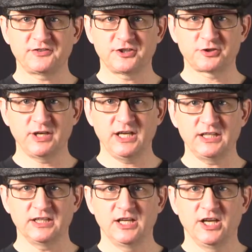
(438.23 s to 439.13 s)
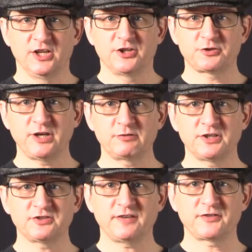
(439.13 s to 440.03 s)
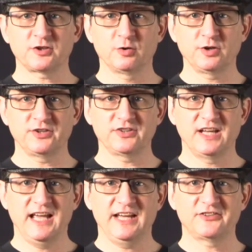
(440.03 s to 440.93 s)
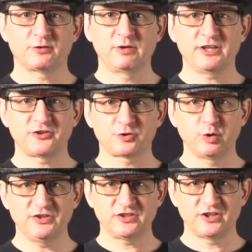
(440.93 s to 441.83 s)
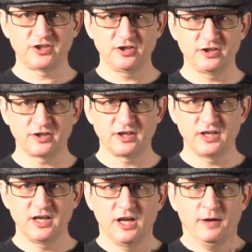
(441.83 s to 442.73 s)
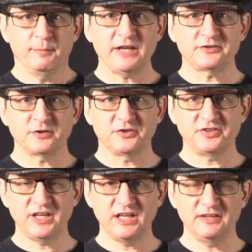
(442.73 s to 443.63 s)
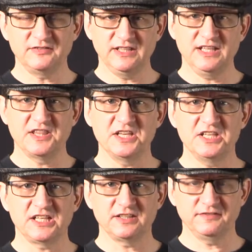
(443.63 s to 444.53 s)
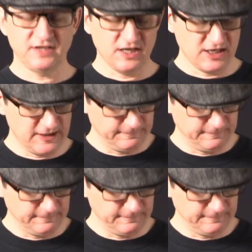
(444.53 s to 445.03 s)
the train. The train runs off the course as the rails twist and turn. Masao saved in the nick of time.